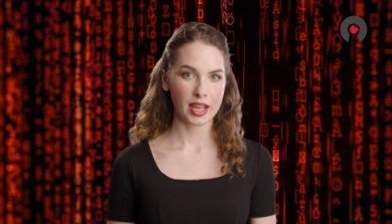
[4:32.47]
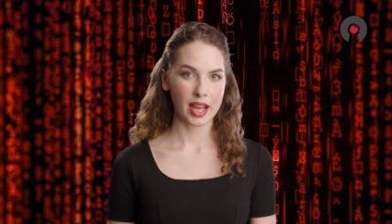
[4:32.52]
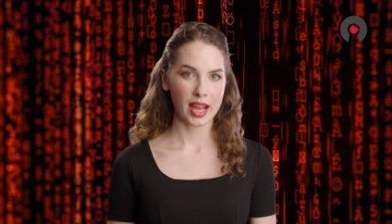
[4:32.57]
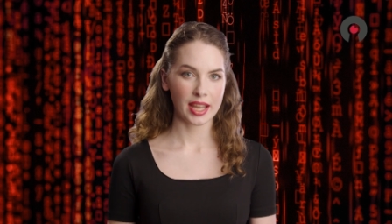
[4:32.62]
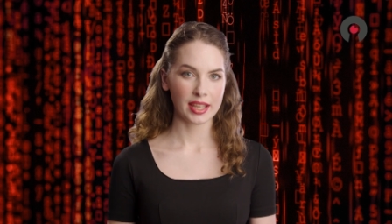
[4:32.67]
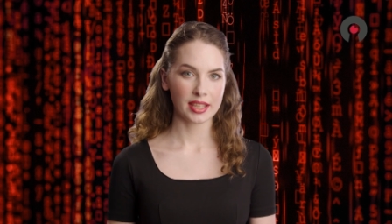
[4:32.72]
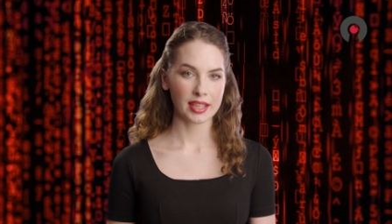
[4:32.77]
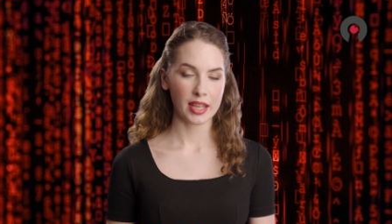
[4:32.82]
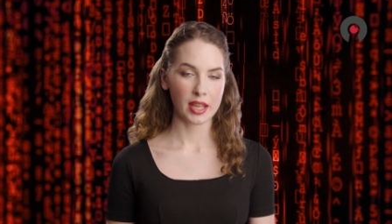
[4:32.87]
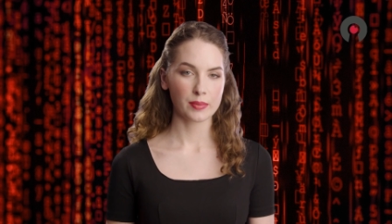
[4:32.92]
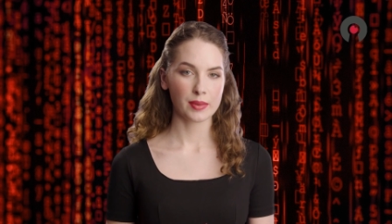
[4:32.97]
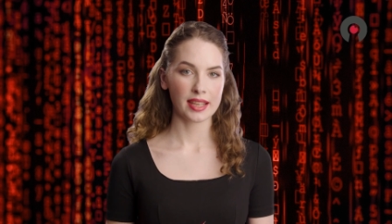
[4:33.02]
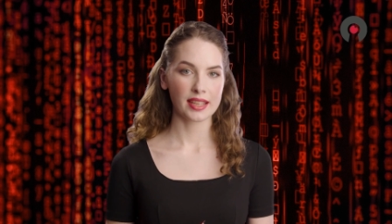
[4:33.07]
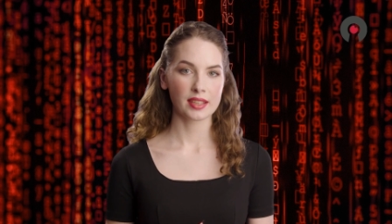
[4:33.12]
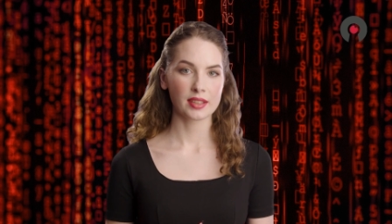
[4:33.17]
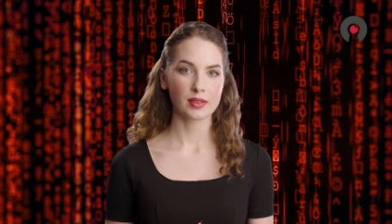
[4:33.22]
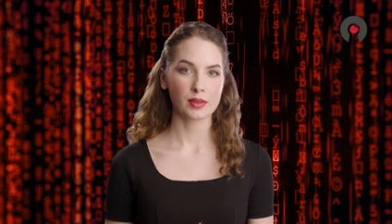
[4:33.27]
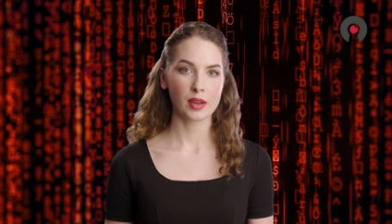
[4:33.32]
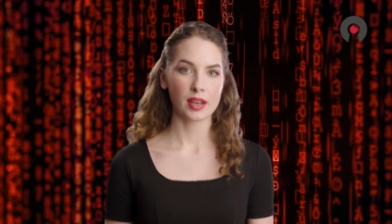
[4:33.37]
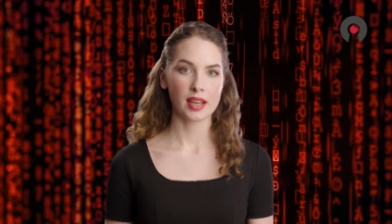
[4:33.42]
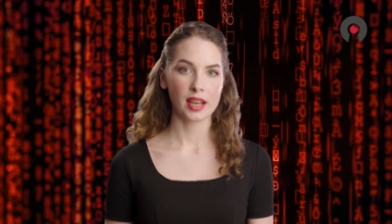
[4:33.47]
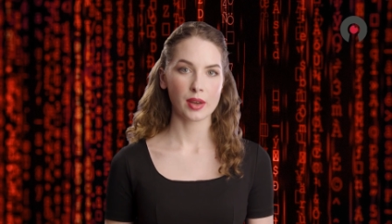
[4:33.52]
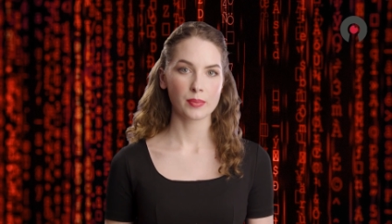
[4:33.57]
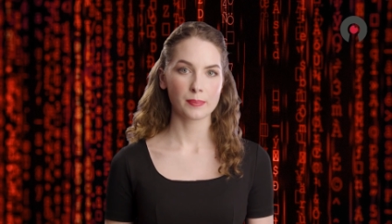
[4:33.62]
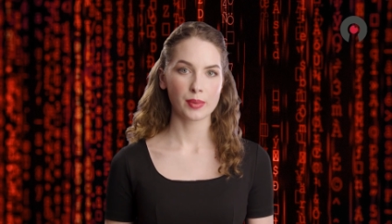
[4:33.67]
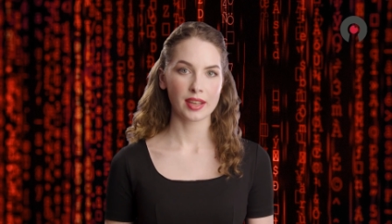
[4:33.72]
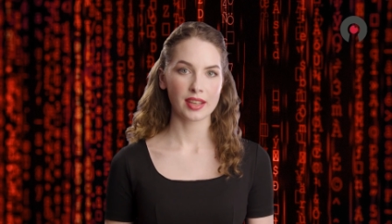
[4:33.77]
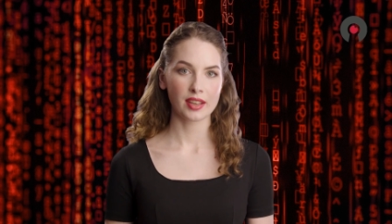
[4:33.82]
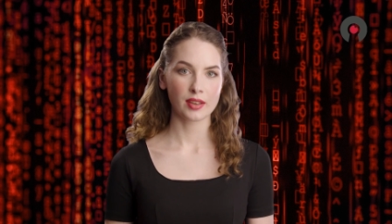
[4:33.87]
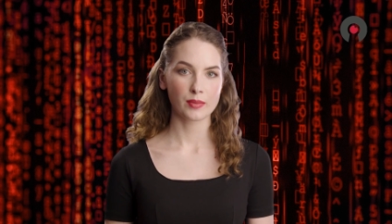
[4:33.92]
and damage to a
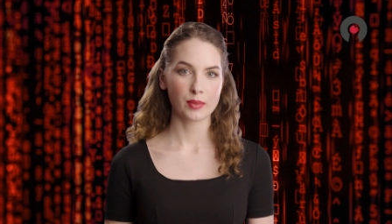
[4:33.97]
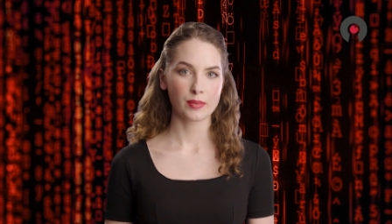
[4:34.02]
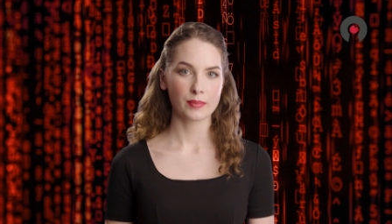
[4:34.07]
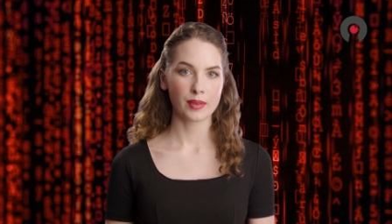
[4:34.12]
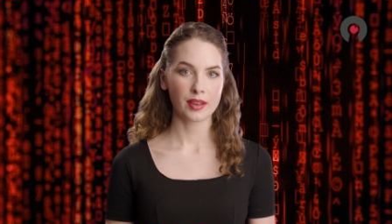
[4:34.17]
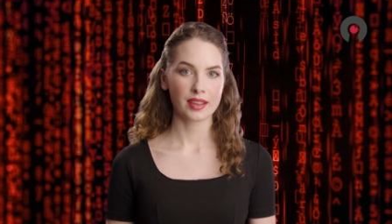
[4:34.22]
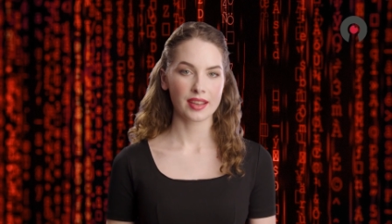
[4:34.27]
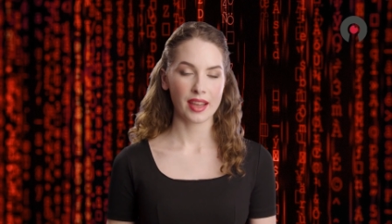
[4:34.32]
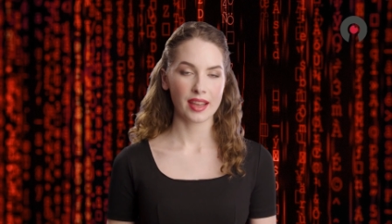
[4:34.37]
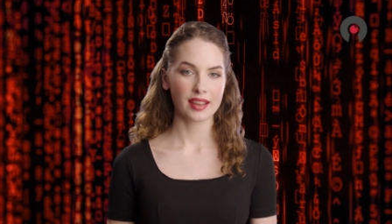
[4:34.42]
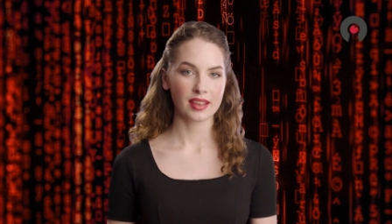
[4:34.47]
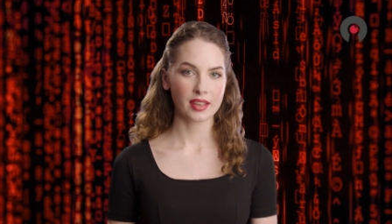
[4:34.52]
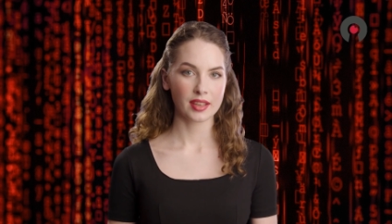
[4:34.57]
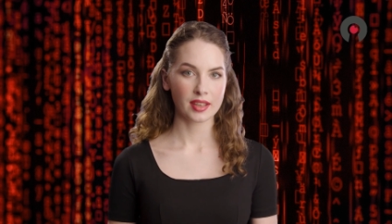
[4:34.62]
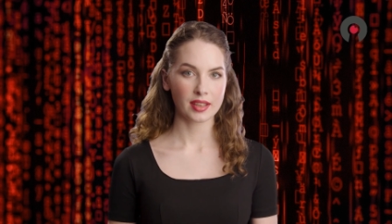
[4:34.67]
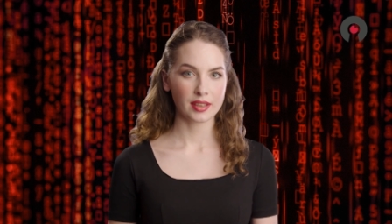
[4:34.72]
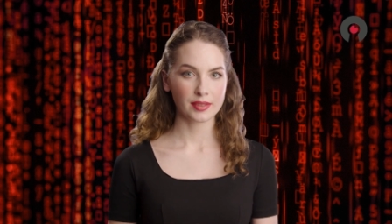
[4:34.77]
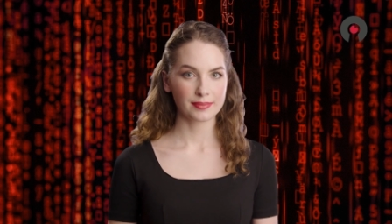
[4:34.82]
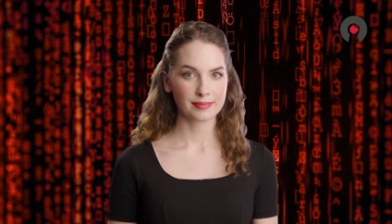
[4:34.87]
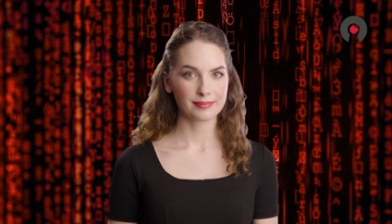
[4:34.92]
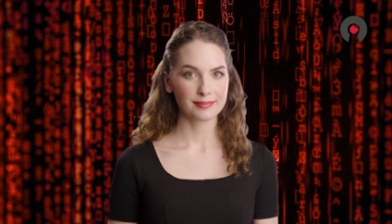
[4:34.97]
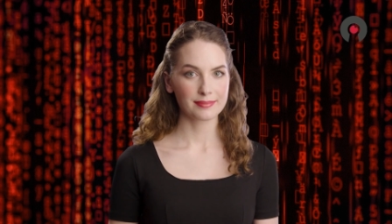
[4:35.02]
company's reputation.